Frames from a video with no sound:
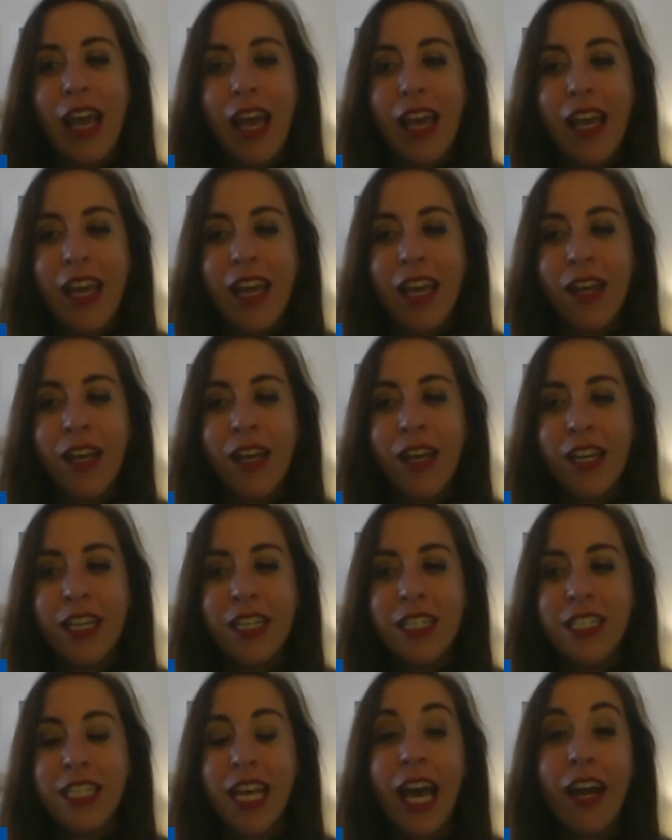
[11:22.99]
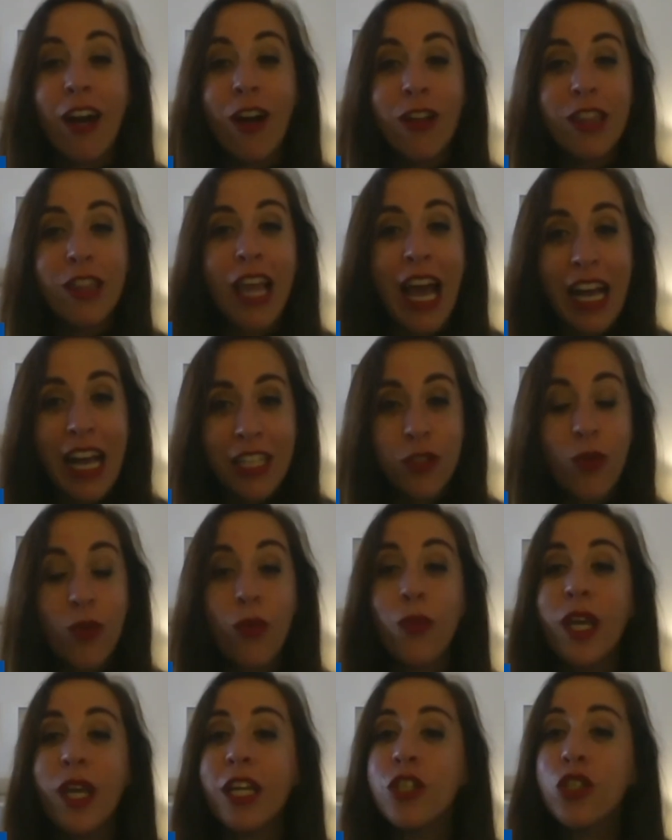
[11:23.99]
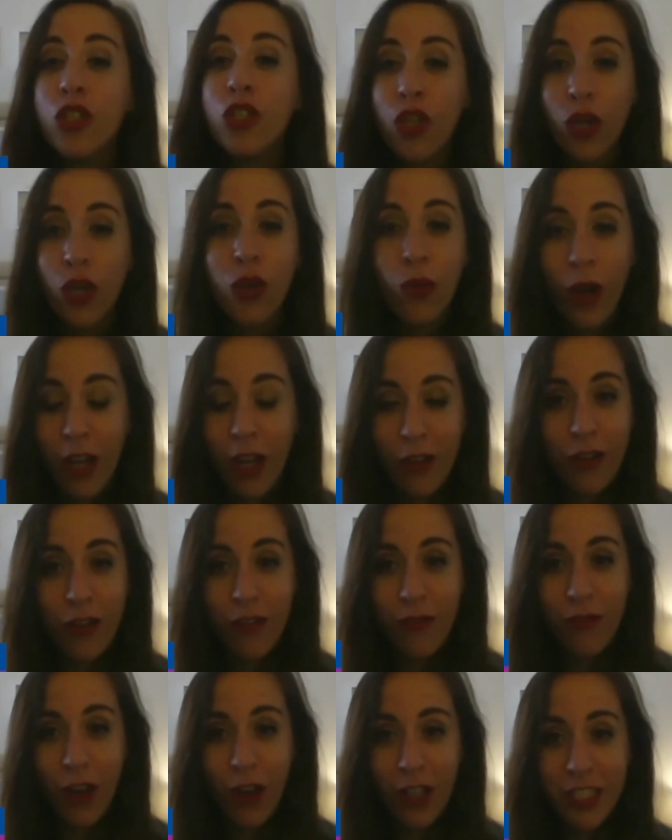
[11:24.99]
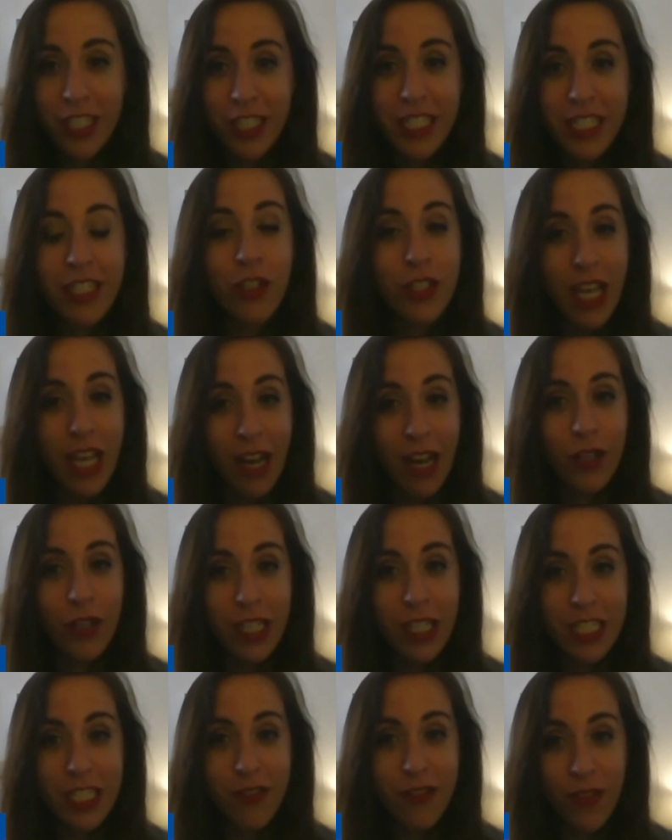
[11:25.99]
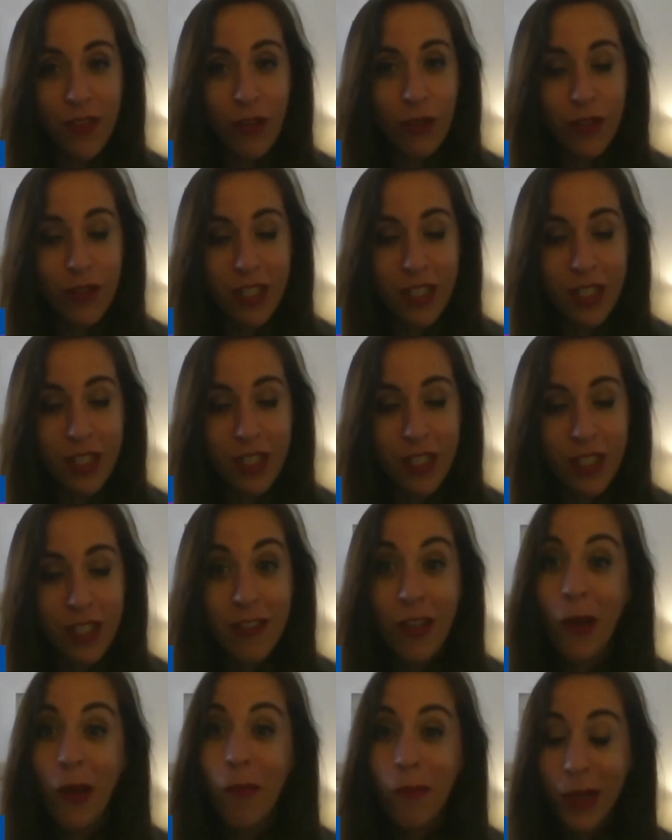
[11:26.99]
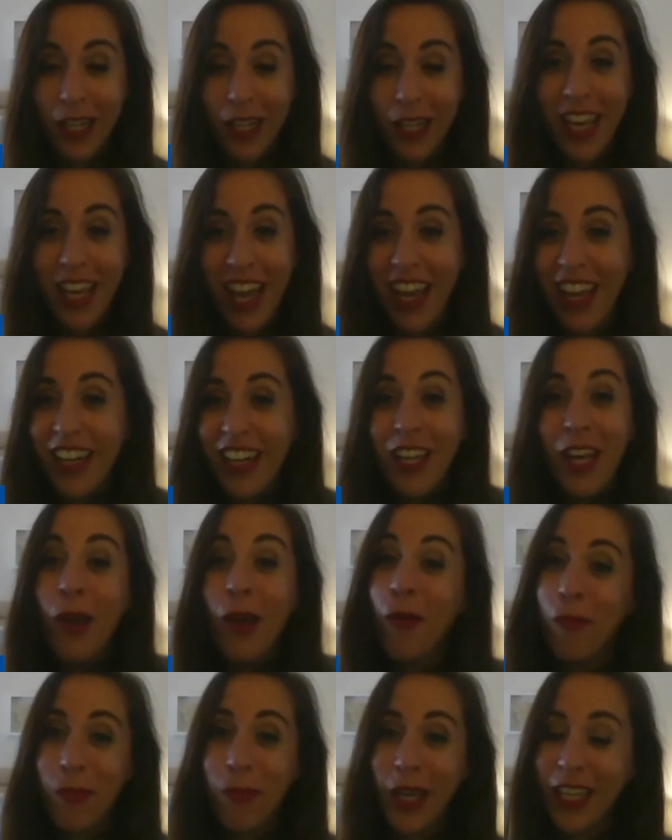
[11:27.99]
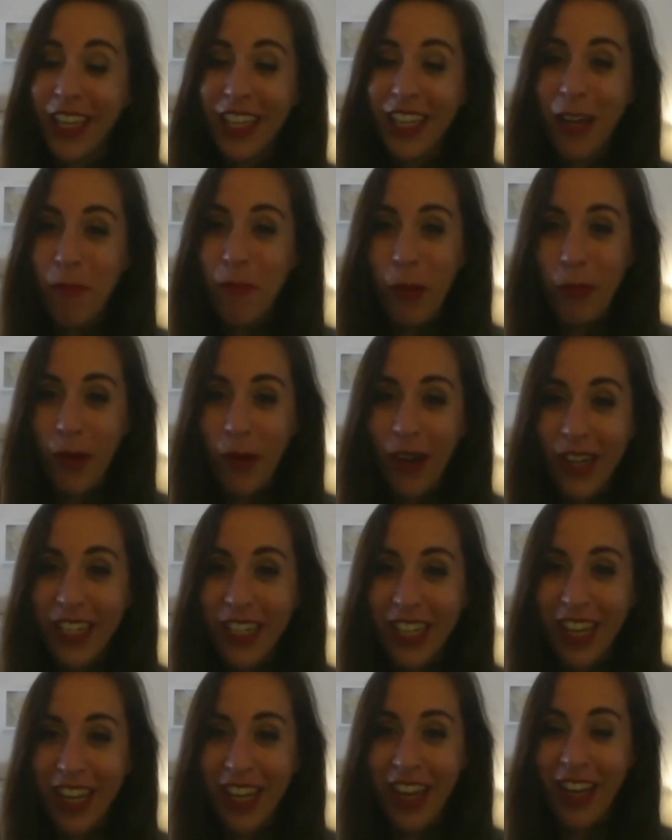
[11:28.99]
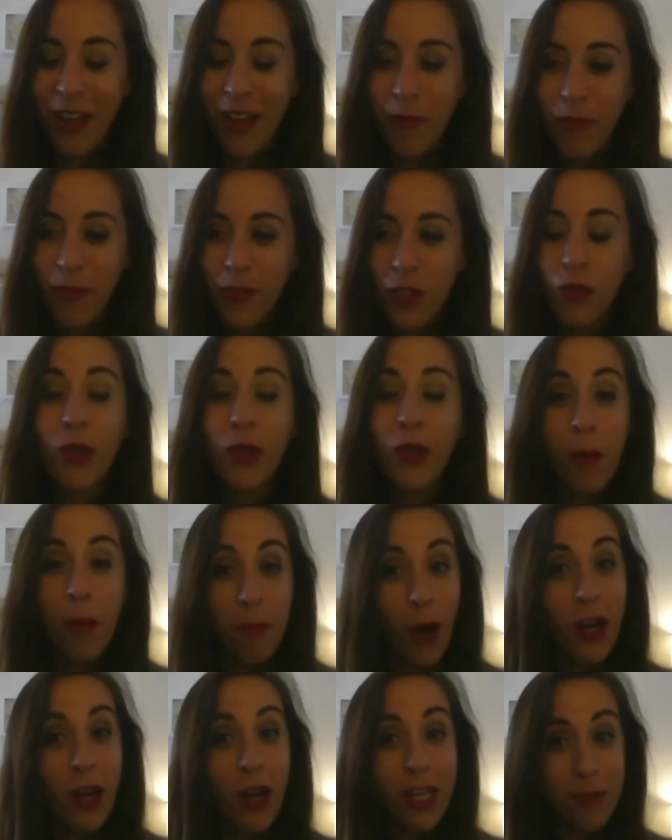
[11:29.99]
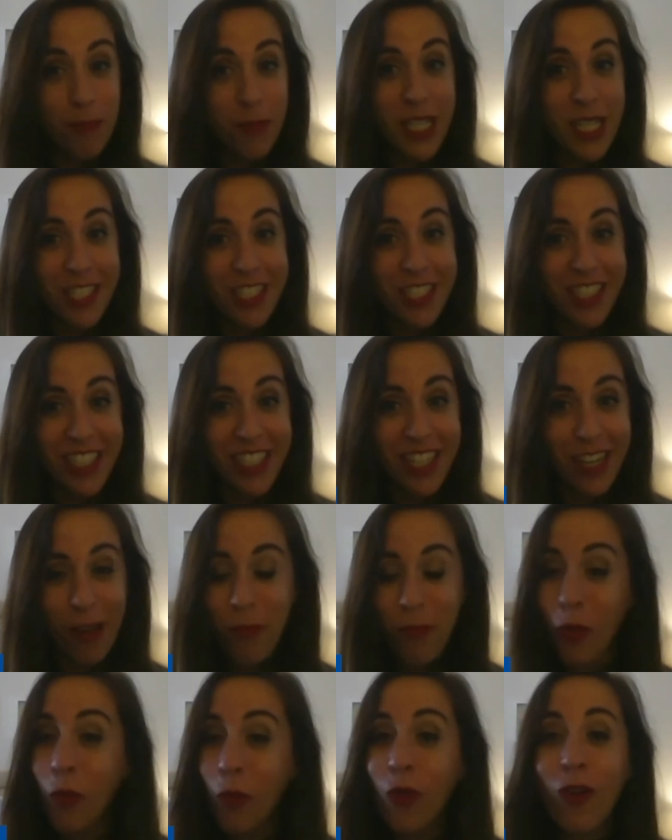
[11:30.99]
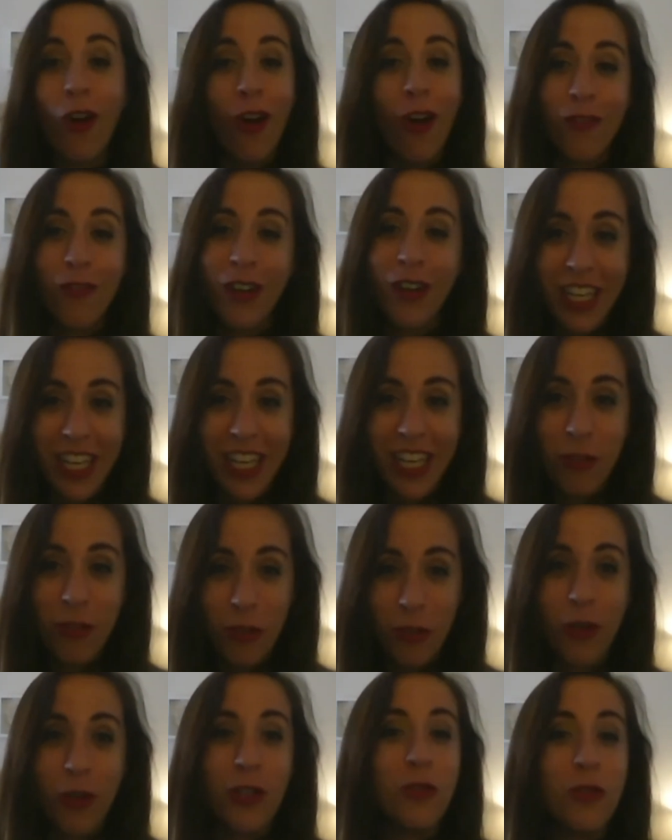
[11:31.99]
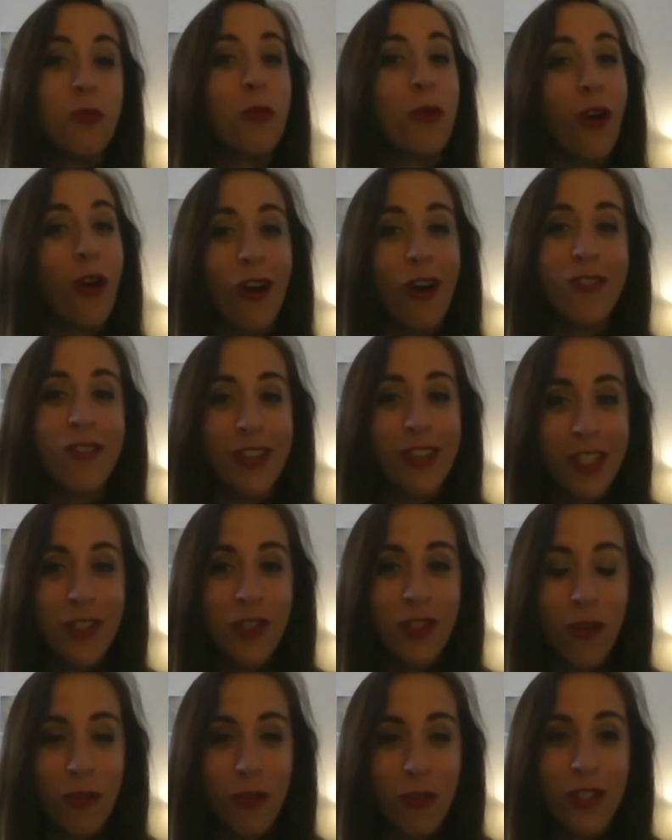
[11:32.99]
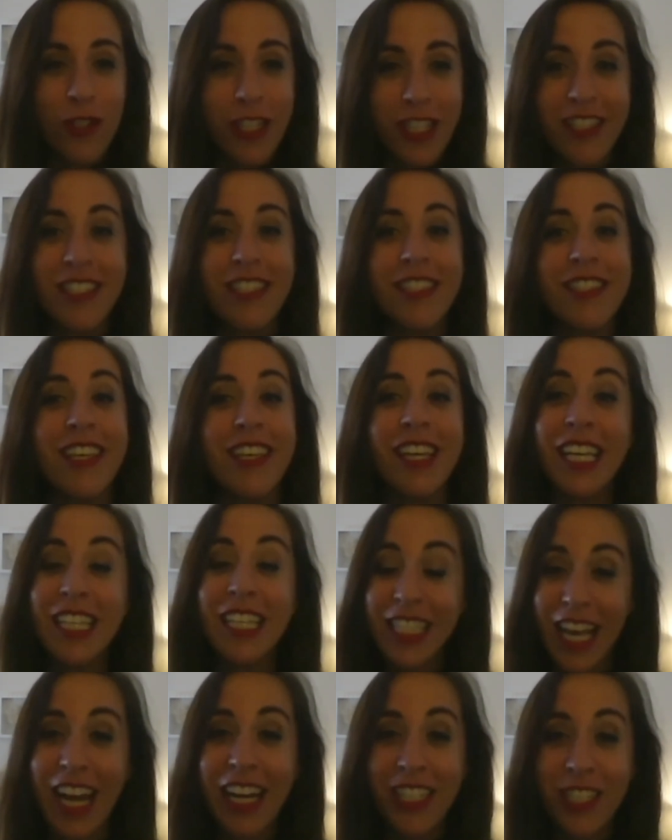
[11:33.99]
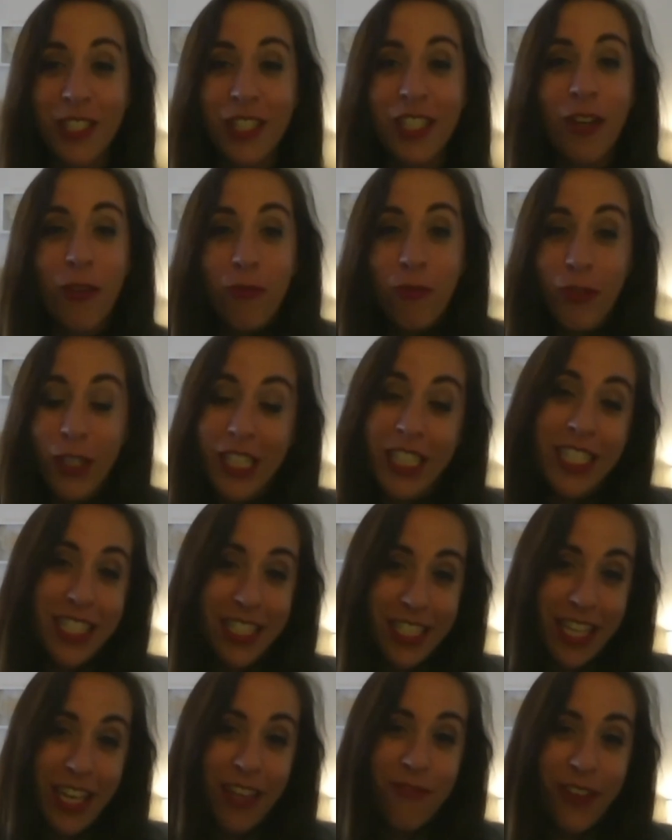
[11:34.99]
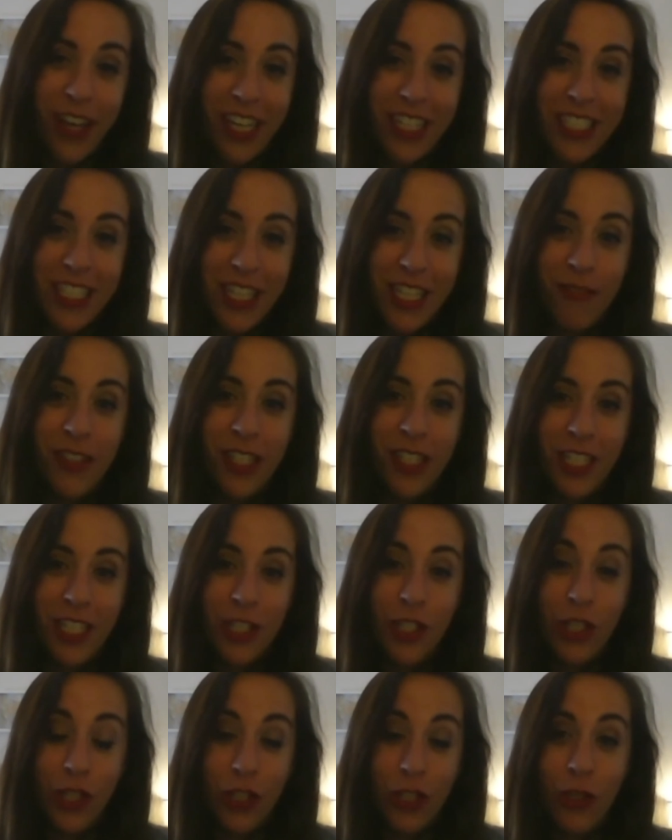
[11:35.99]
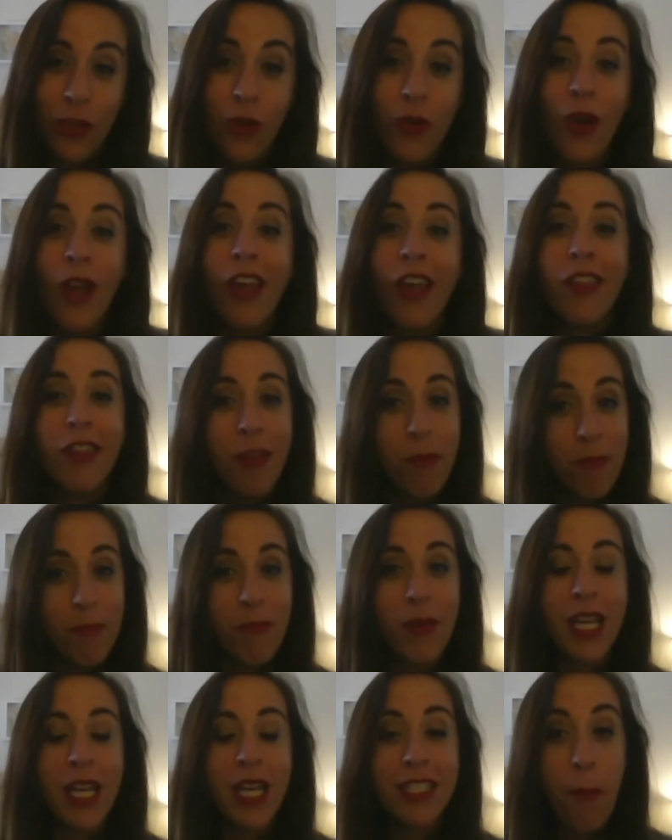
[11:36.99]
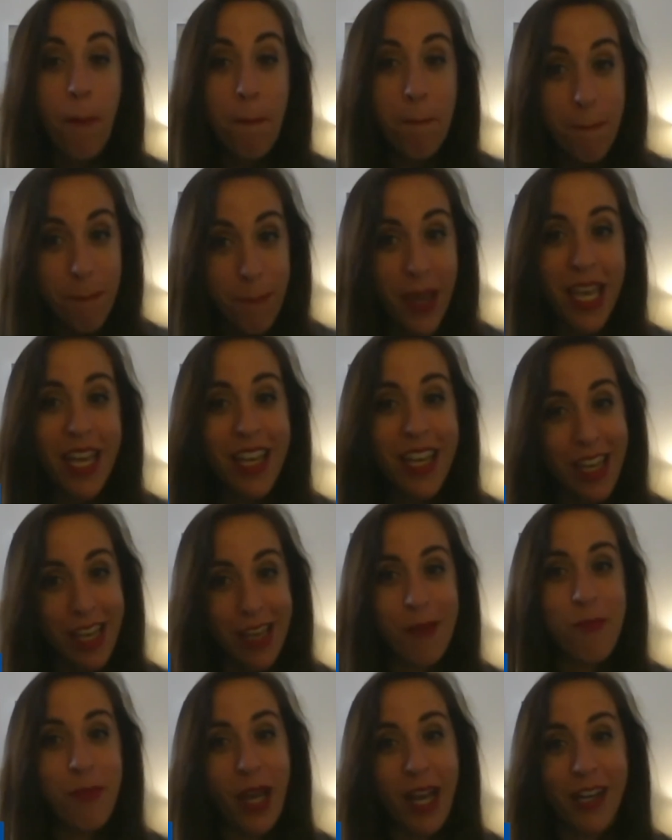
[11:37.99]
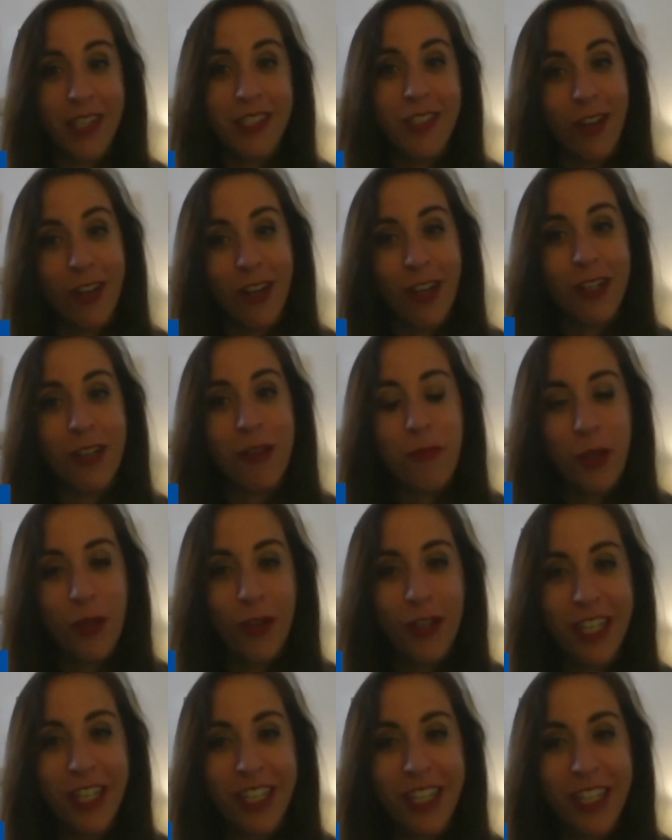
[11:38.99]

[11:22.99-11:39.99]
And at our last one, we had 200 volunteers out at each of those sites. Mm-hmm. But again, picking up a park, uh, doing a park and beach cleanup, we're already outdoors, we're already social distancing. It's actually a really safe activity to do that makes a big impact on our community.